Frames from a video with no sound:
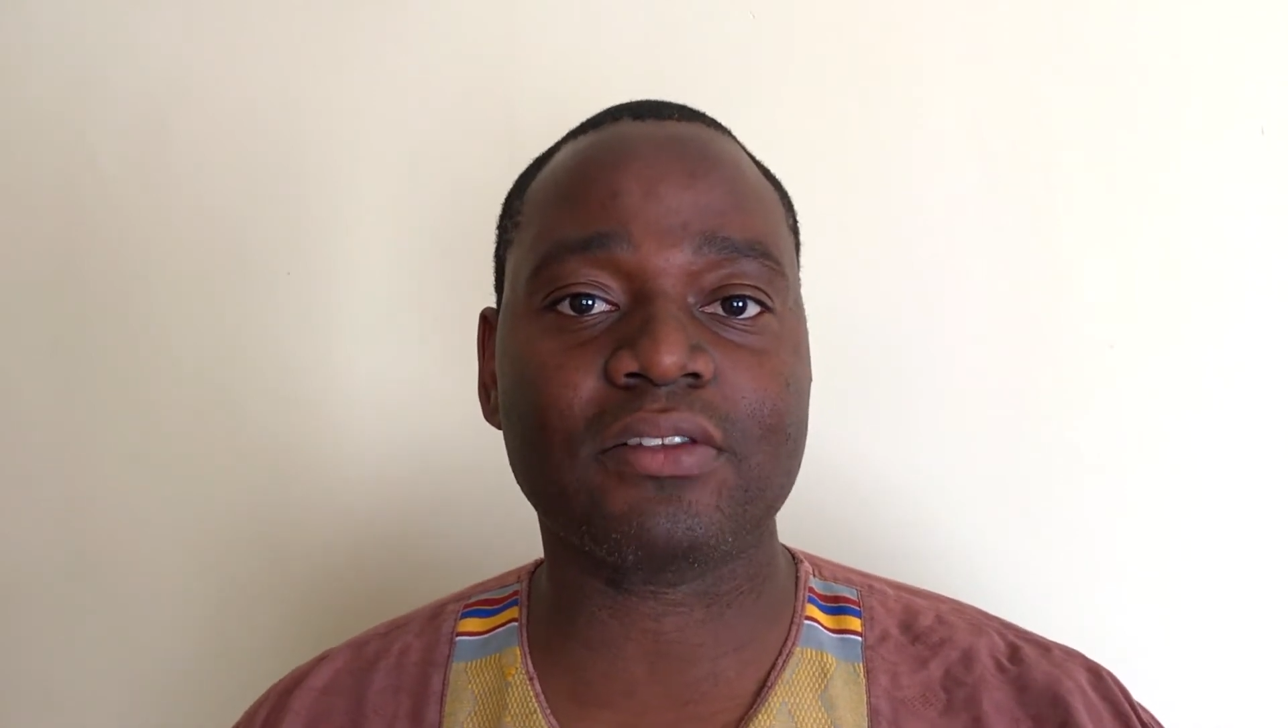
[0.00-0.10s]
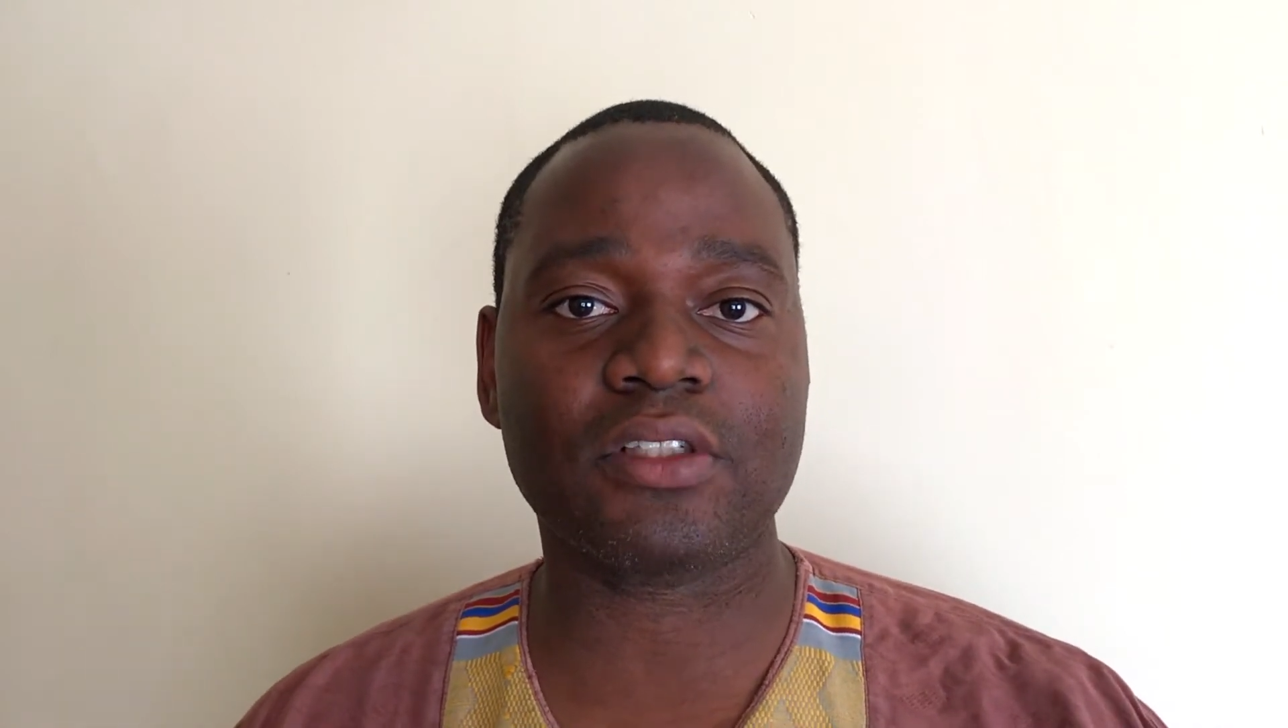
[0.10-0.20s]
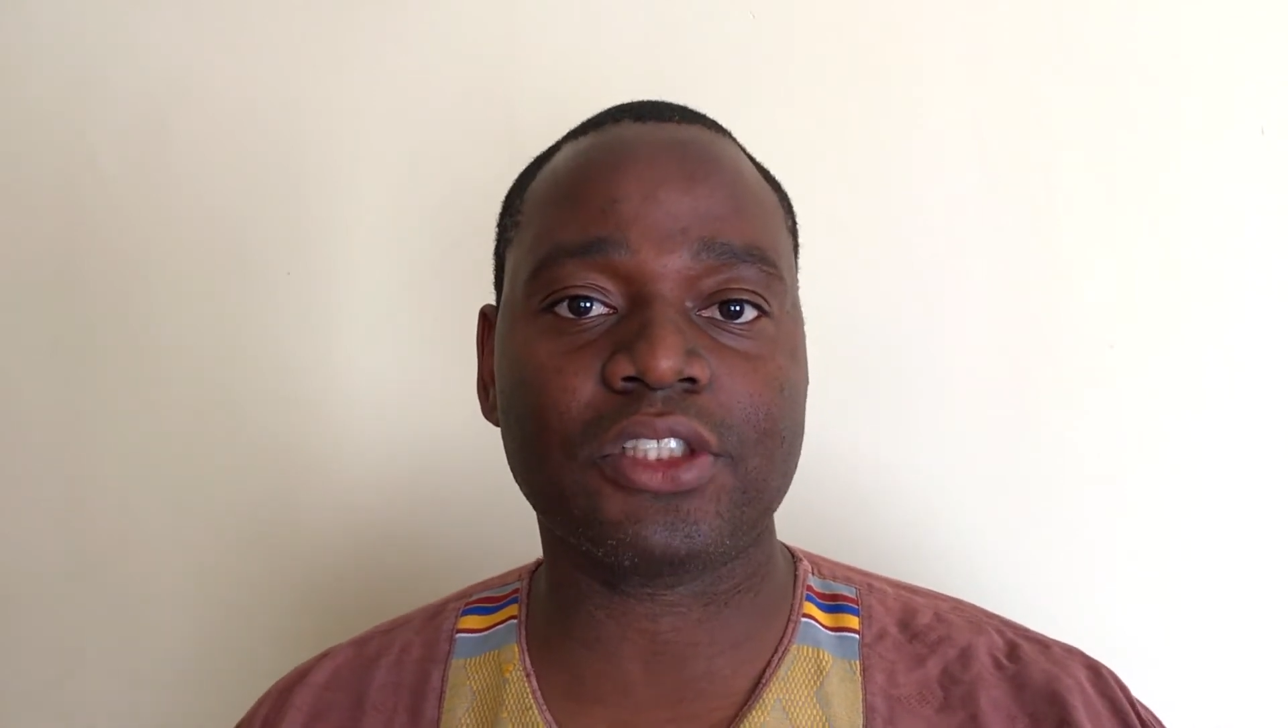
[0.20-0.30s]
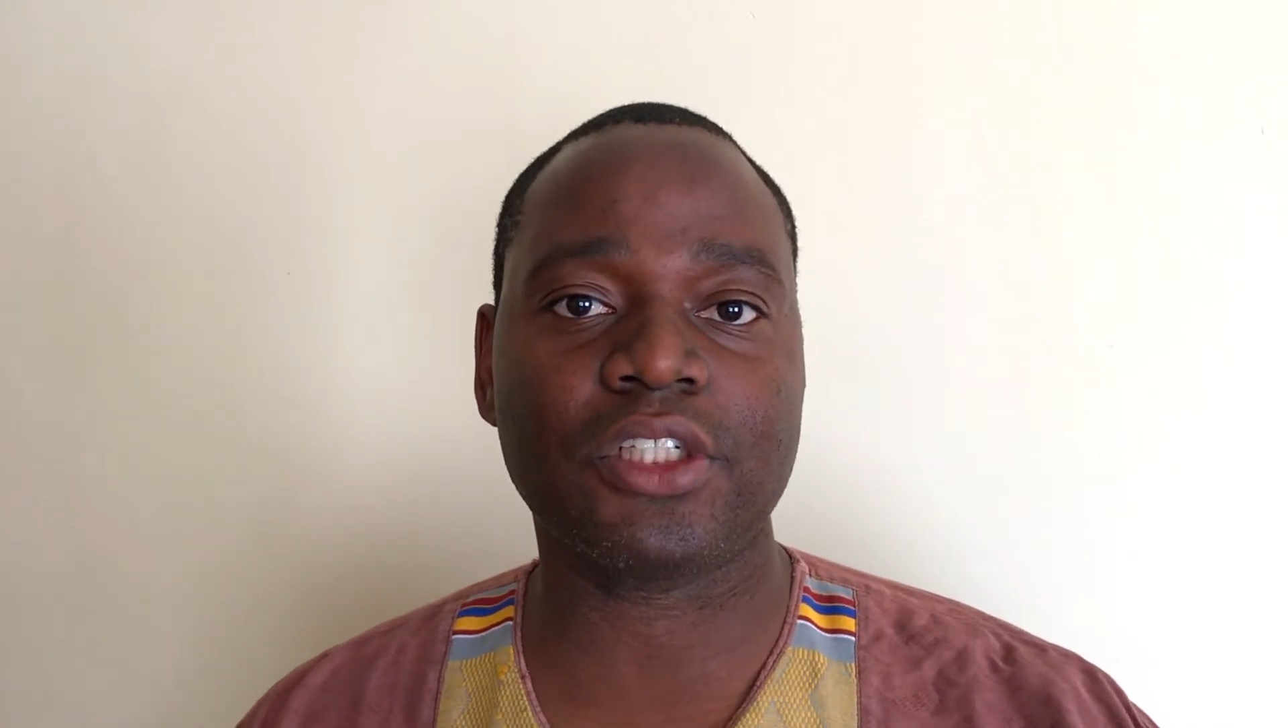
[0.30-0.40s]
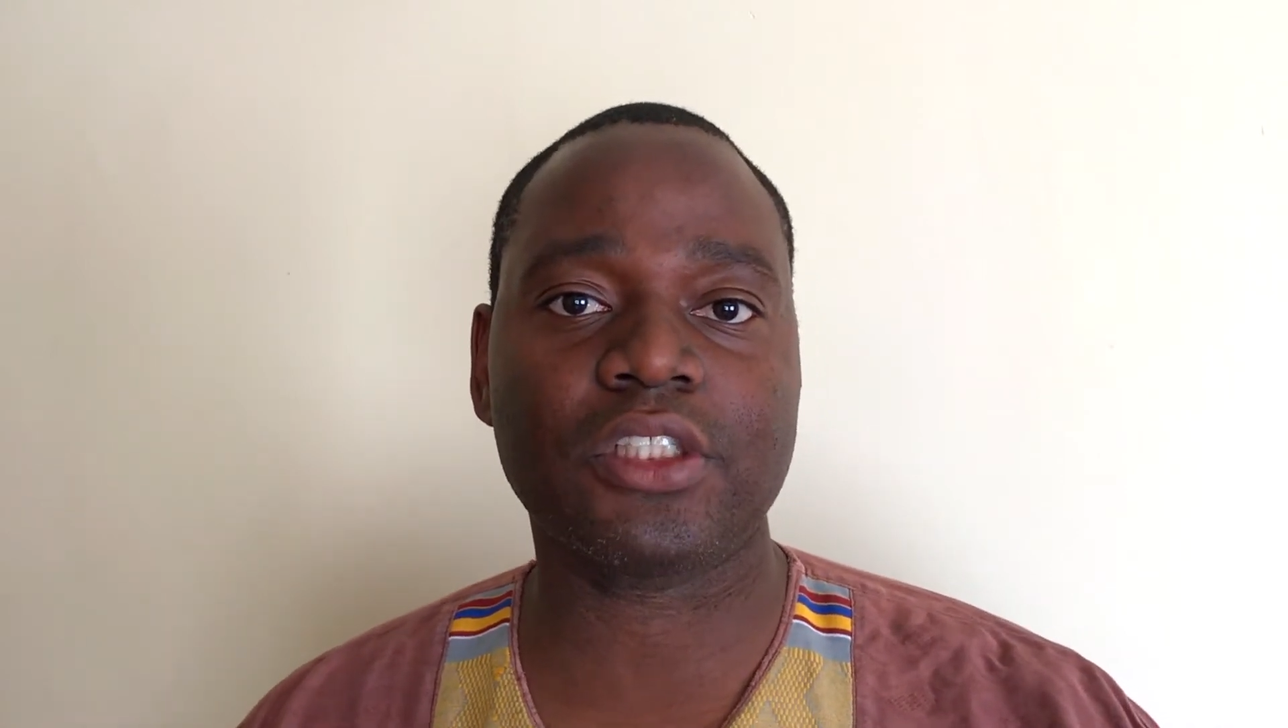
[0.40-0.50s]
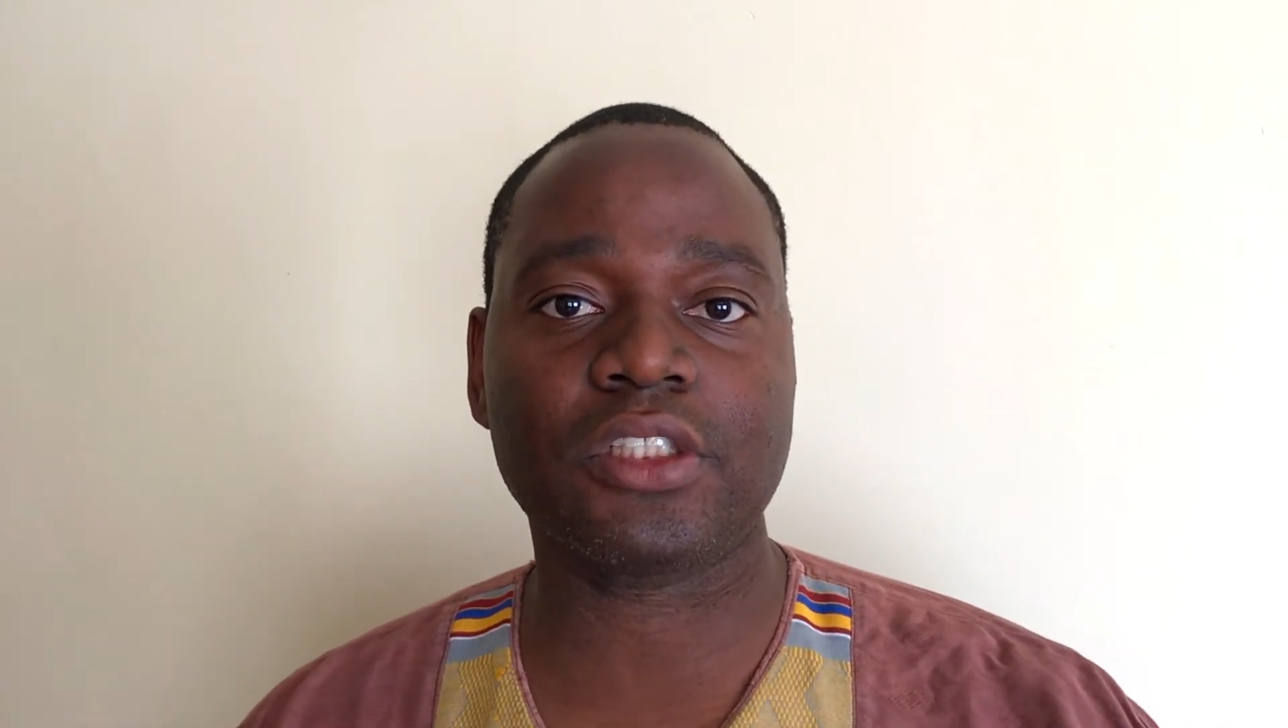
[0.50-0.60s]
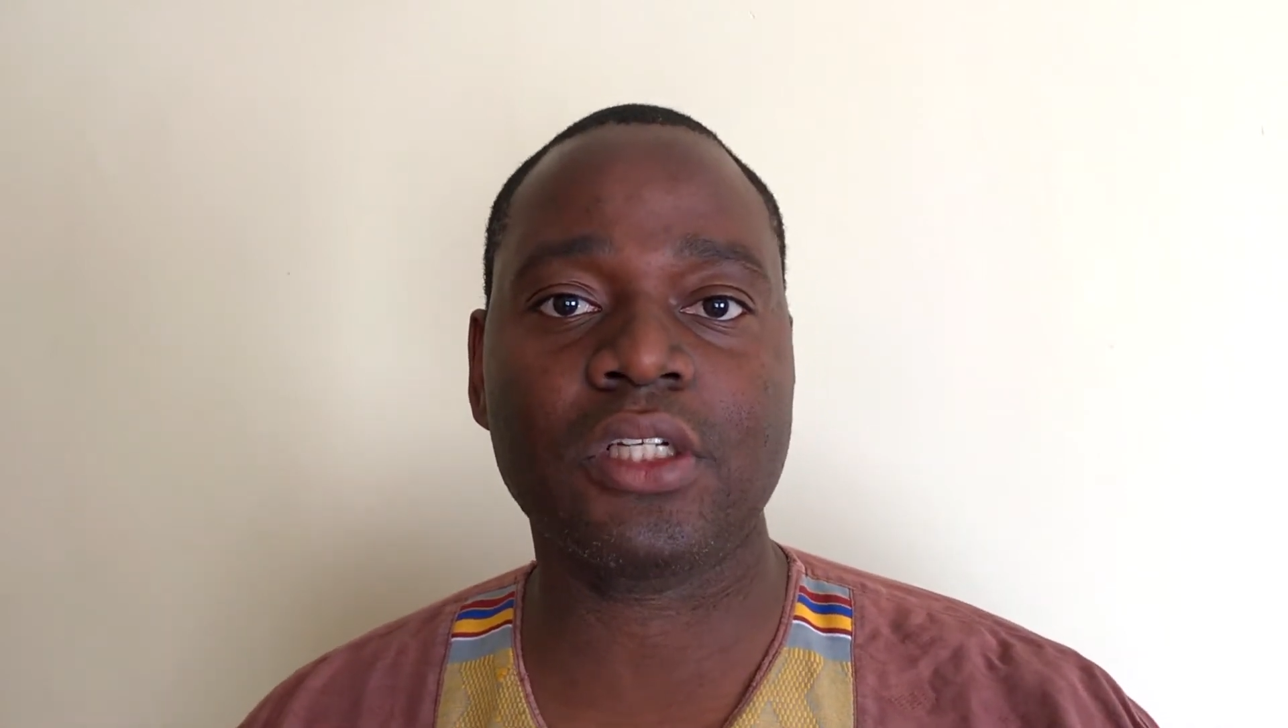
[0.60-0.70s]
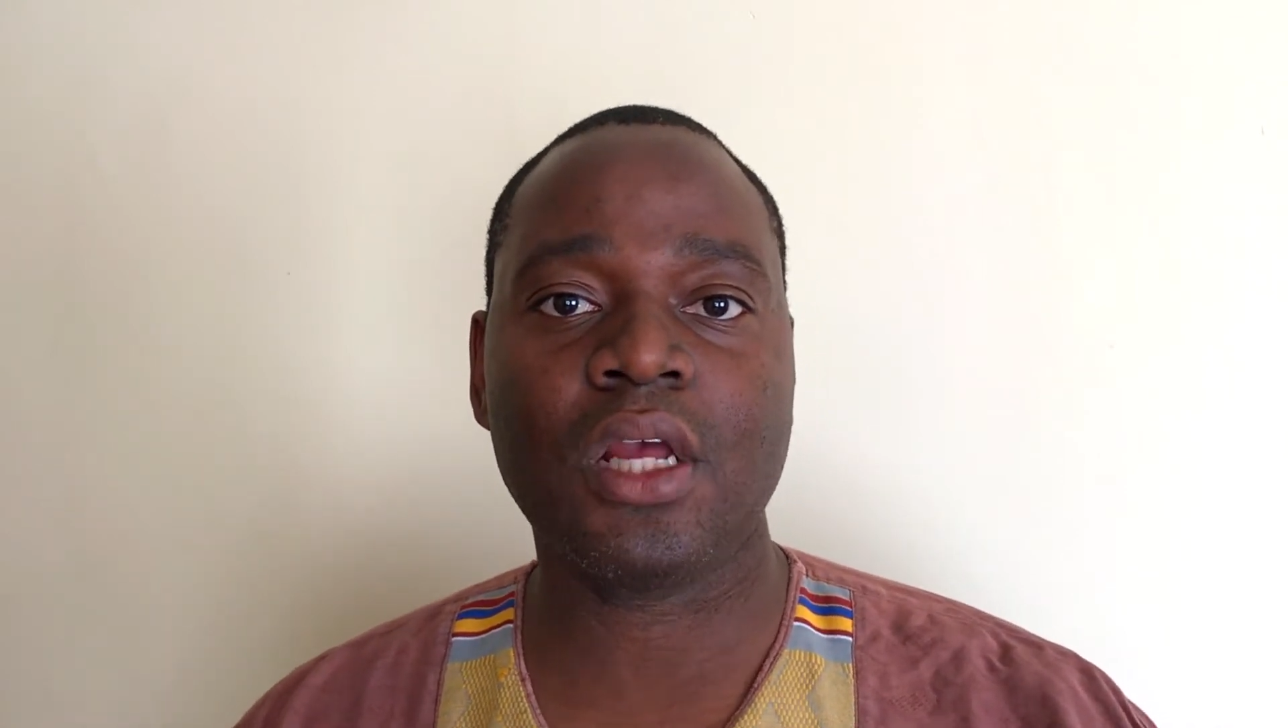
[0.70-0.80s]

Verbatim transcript: of the church,